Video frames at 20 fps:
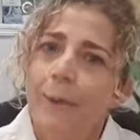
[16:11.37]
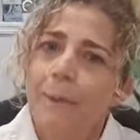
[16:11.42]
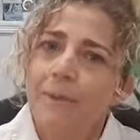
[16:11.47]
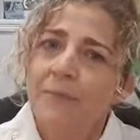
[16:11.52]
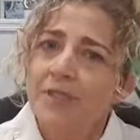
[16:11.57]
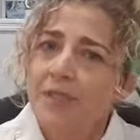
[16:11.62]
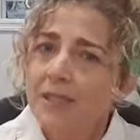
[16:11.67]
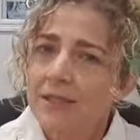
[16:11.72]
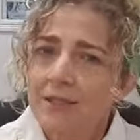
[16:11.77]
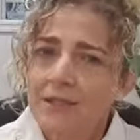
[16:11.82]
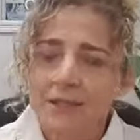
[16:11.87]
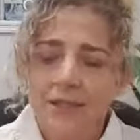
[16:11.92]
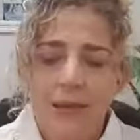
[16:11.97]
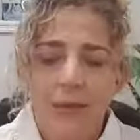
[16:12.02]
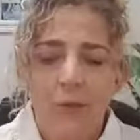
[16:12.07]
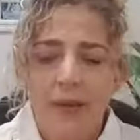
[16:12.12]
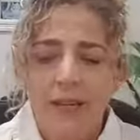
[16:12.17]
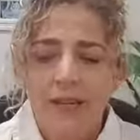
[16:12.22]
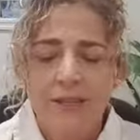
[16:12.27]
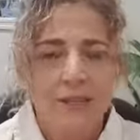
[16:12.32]
Just the
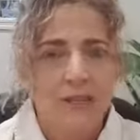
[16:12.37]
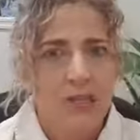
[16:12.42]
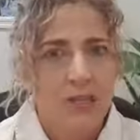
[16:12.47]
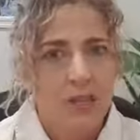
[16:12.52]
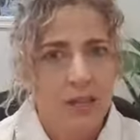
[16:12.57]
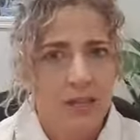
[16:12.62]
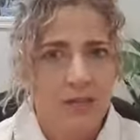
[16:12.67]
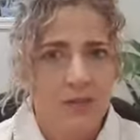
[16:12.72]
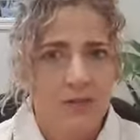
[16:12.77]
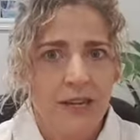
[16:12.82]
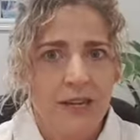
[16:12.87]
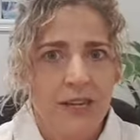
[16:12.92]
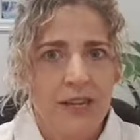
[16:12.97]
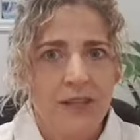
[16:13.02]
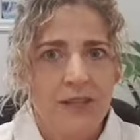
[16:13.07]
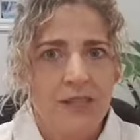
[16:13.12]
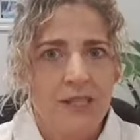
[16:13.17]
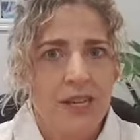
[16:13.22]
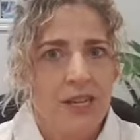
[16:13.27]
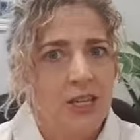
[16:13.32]
same way as you change a
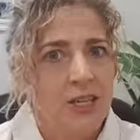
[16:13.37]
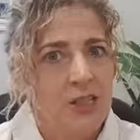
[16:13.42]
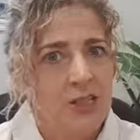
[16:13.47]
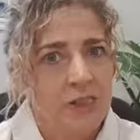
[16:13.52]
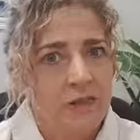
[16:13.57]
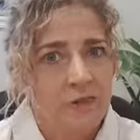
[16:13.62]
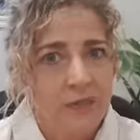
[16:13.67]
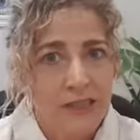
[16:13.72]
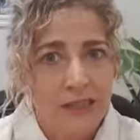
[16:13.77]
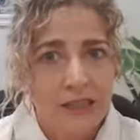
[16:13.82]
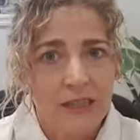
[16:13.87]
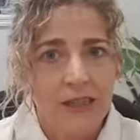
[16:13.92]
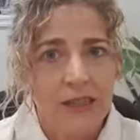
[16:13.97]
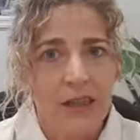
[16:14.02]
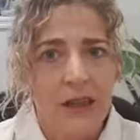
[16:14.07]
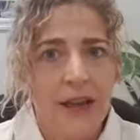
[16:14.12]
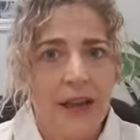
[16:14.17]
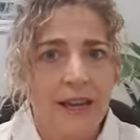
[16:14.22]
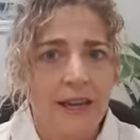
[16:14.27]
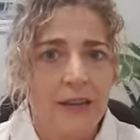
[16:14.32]
radio station if you didn't
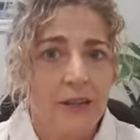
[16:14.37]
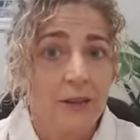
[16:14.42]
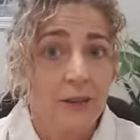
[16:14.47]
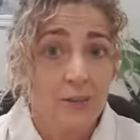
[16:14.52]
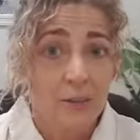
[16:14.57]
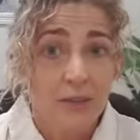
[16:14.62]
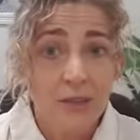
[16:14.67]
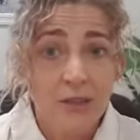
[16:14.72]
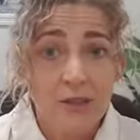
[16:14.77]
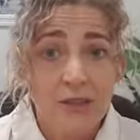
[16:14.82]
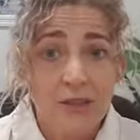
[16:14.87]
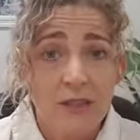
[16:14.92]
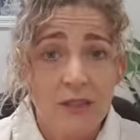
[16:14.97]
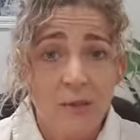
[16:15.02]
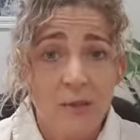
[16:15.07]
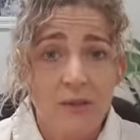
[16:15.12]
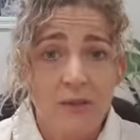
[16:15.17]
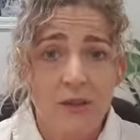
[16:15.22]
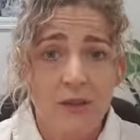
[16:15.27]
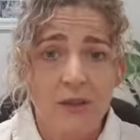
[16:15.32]
like the music
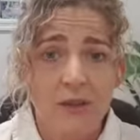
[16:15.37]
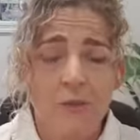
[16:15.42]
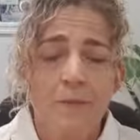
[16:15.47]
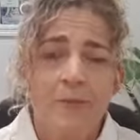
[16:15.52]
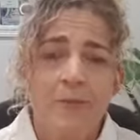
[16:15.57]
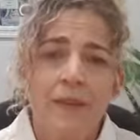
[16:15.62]
that was on.